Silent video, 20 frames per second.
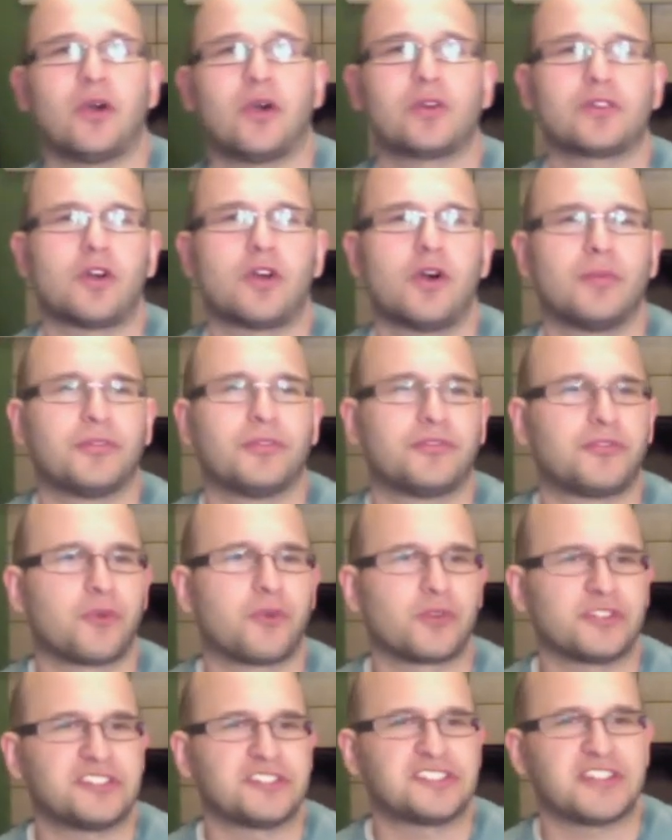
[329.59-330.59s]
Oklahoma
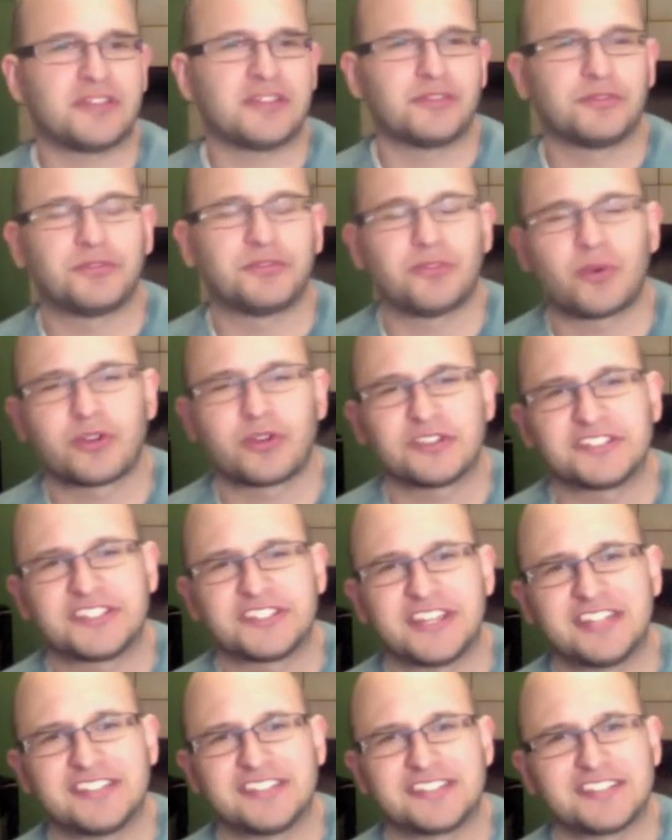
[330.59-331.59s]
47, Florida
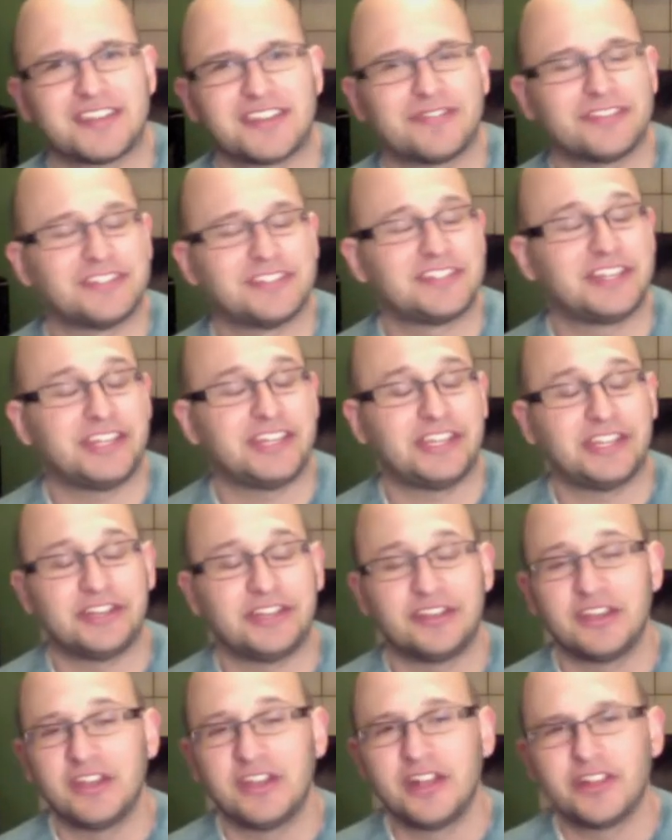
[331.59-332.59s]
State 17.